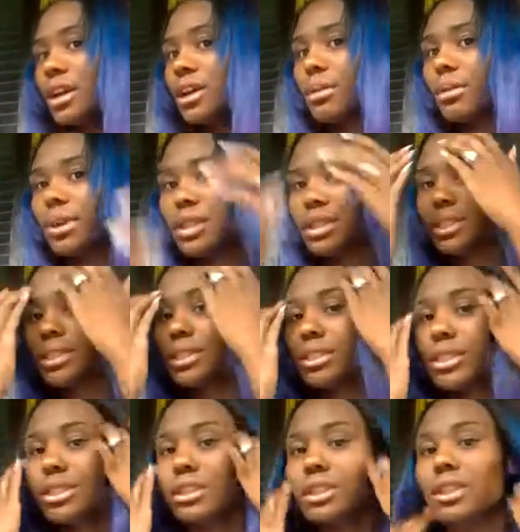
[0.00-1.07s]

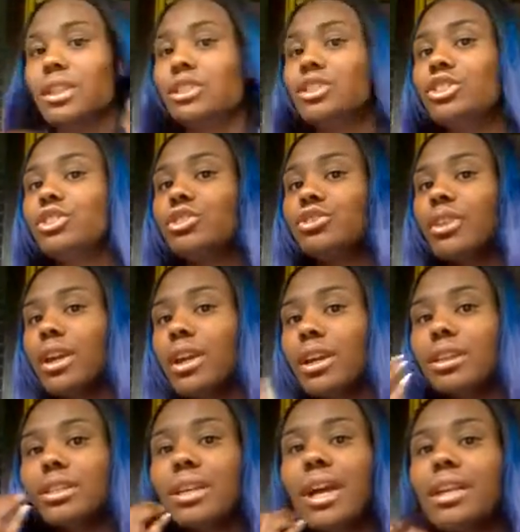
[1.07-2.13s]
which it's
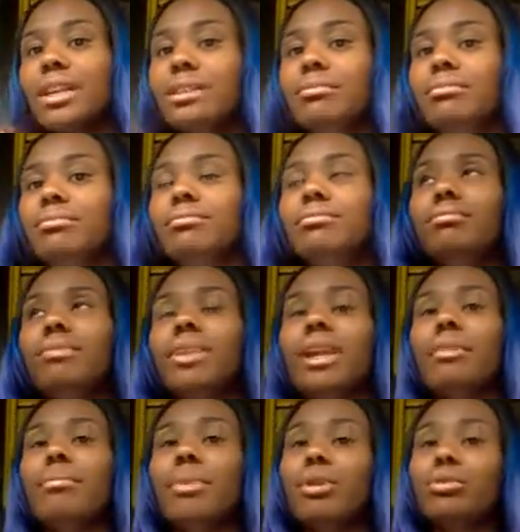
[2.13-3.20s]
straight. I didn't make
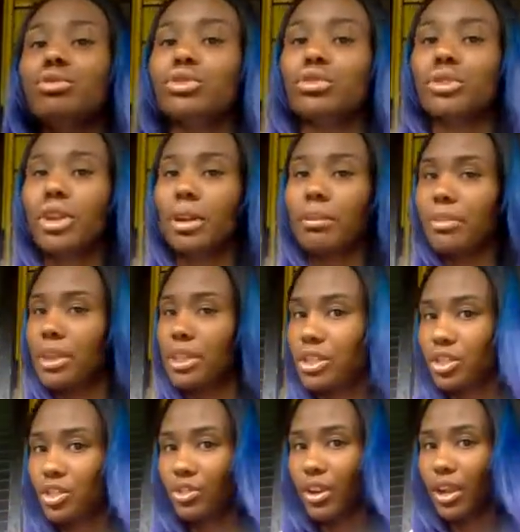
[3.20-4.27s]
it bone straight, but it's
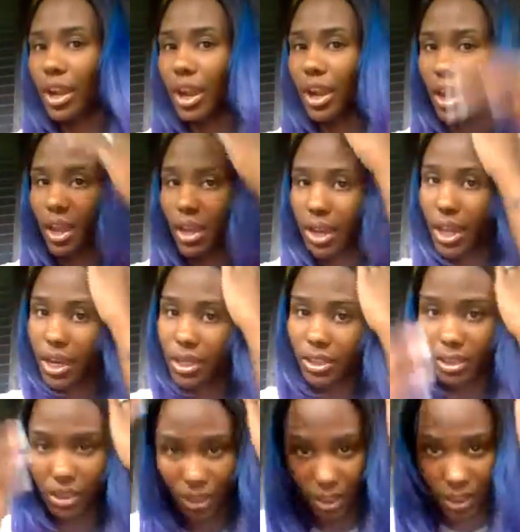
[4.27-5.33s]
straight. And
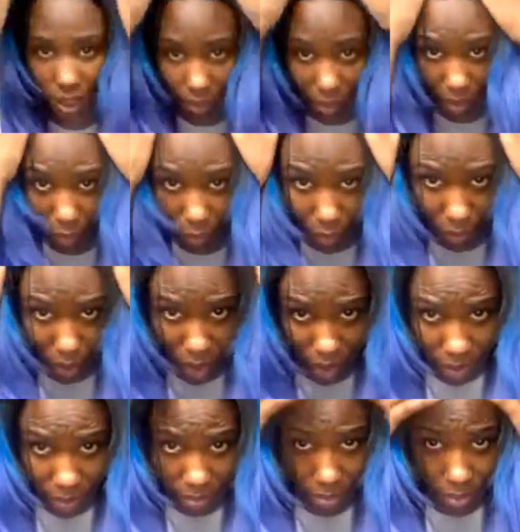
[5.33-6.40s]
actually this is how I woke
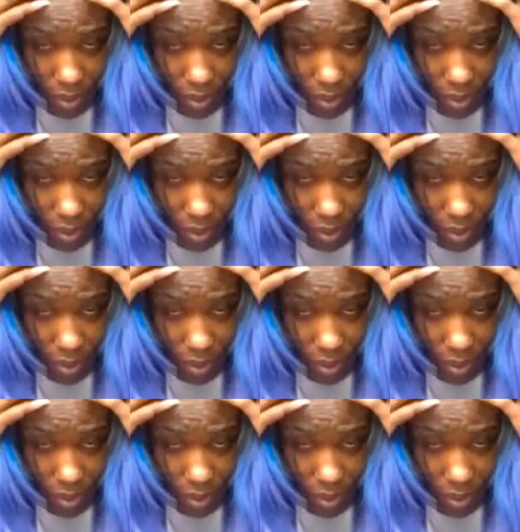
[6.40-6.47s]
up